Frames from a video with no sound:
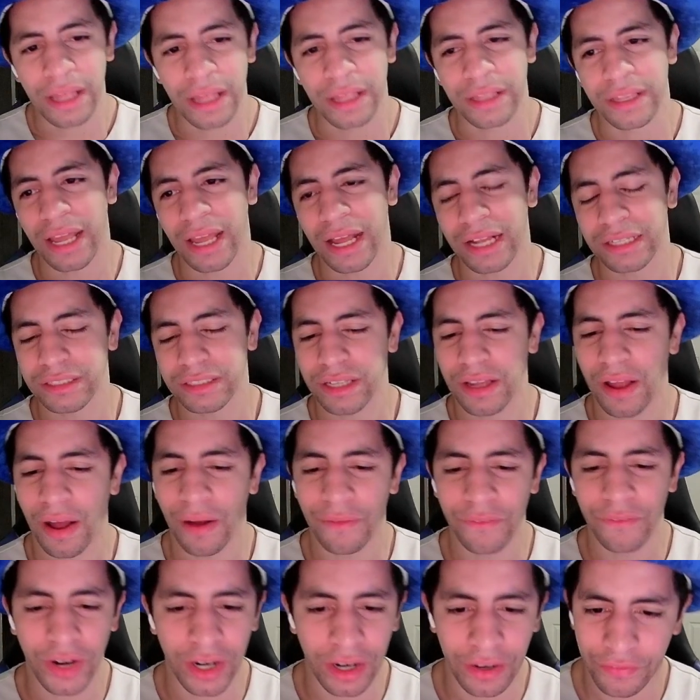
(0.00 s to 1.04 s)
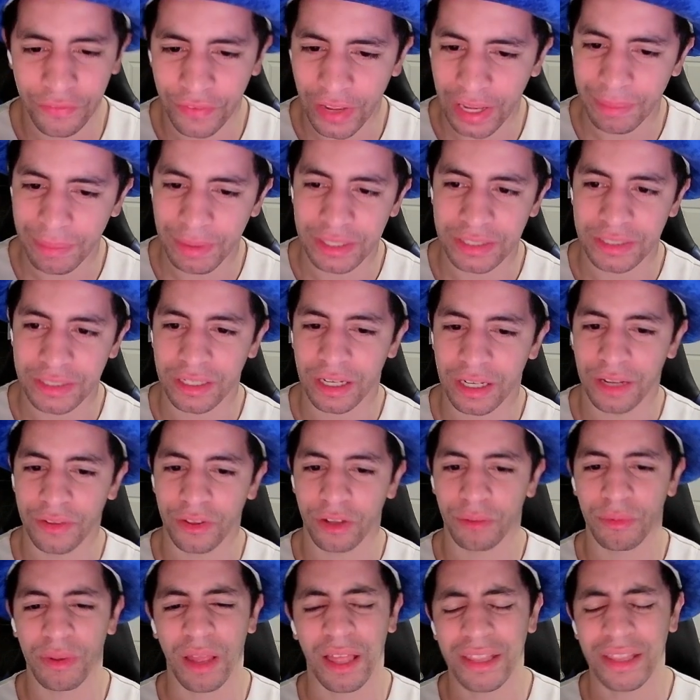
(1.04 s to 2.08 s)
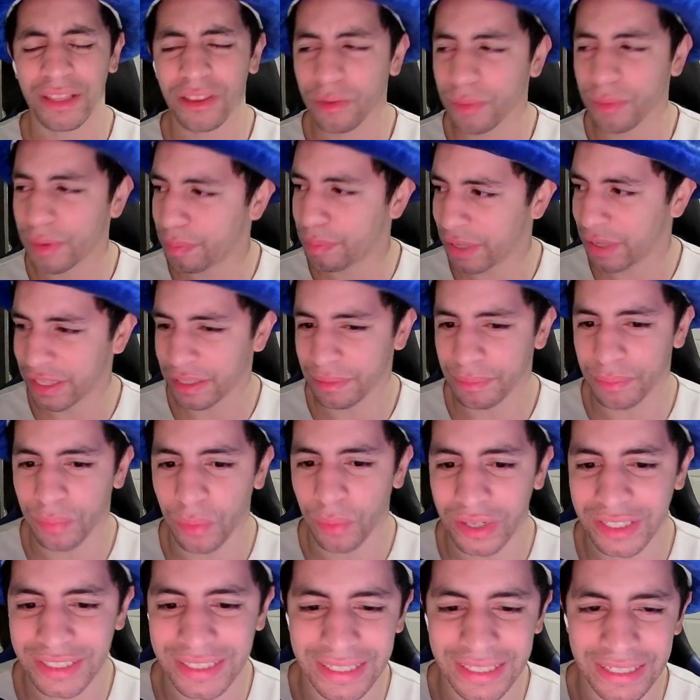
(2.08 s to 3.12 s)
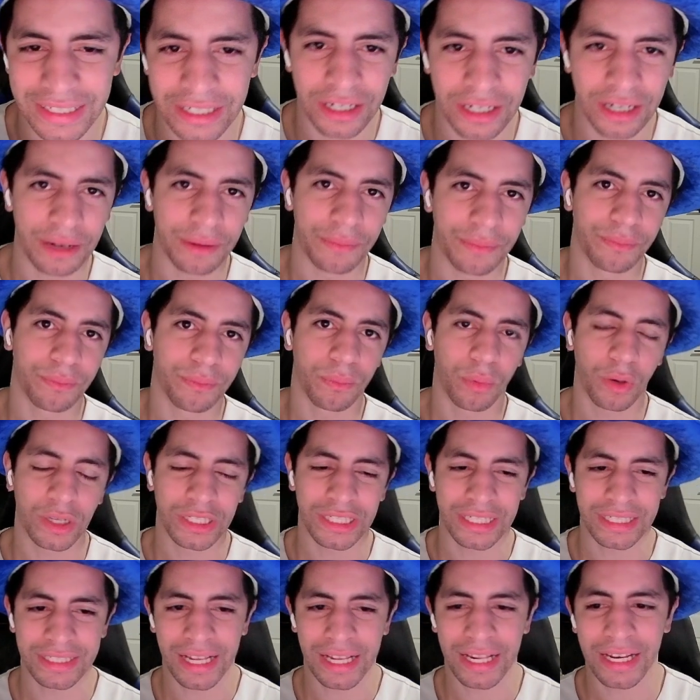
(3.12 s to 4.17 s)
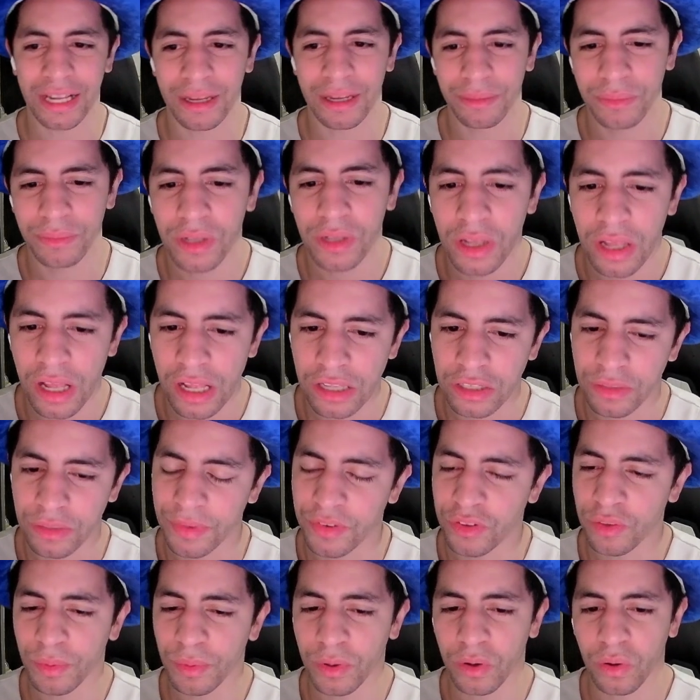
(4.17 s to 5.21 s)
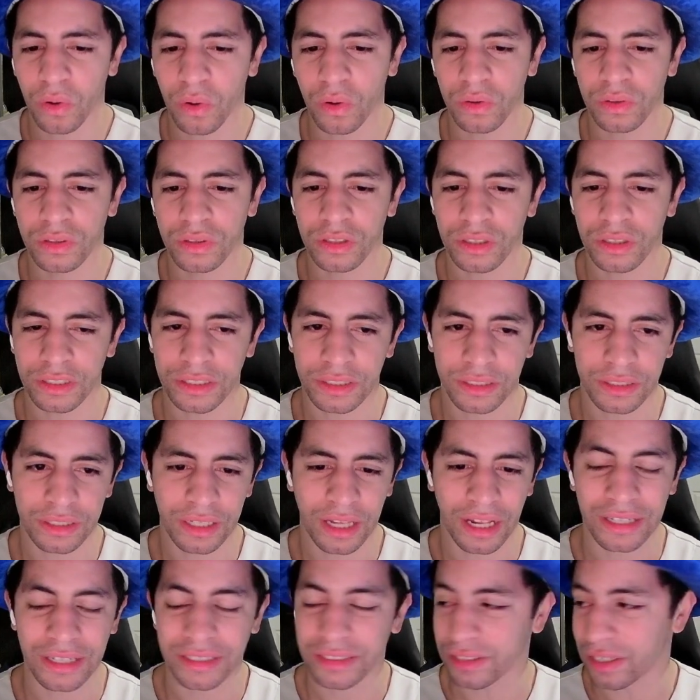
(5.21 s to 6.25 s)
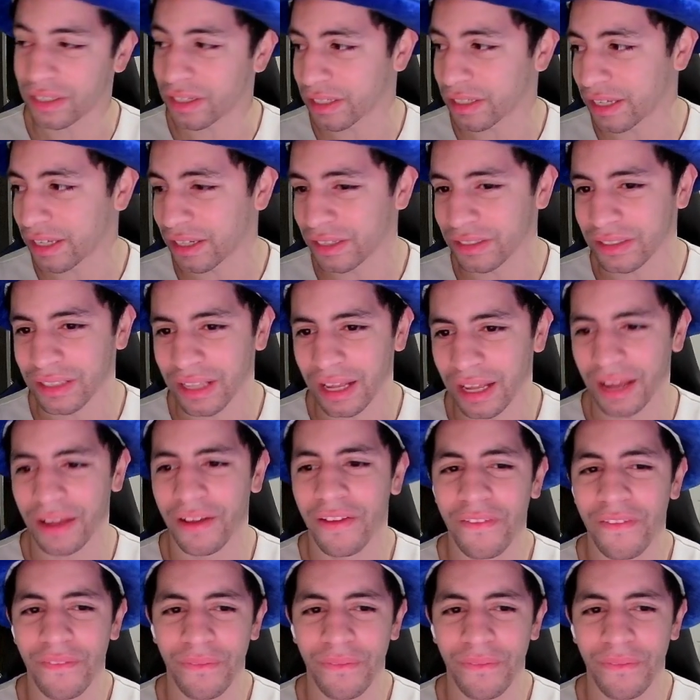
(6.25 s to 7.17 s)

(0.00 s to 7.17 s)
Yes, a very famous. I think they're gonna be playing the Boise Stadium. It's gonna be super cold. It's gonna kind of suck. Not gonna lie.